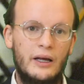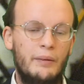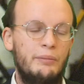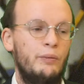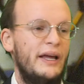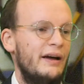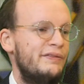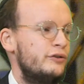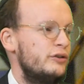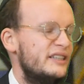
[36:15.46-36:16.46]
But we
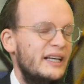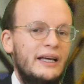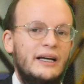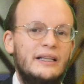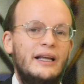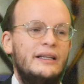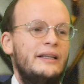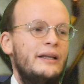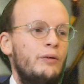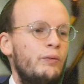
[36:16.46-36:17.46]
have to say clearly
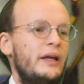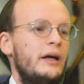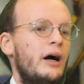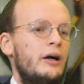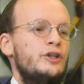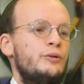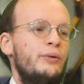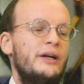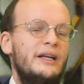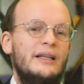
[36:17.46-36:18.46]
that we are
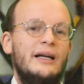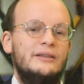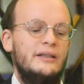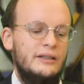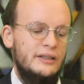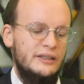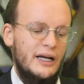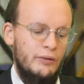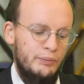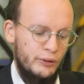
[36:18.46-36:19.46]
spreading light, and this is
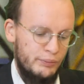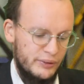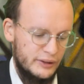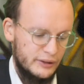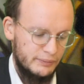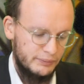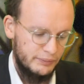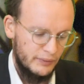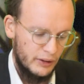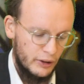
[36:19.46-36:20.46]
our purpose.
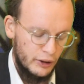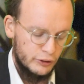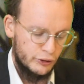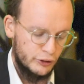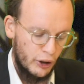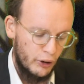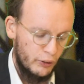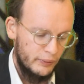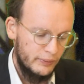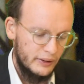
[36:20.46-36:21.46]

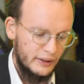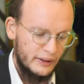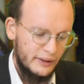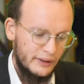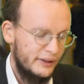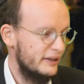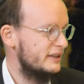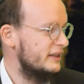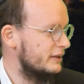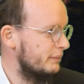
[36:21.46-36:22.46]
So, this is a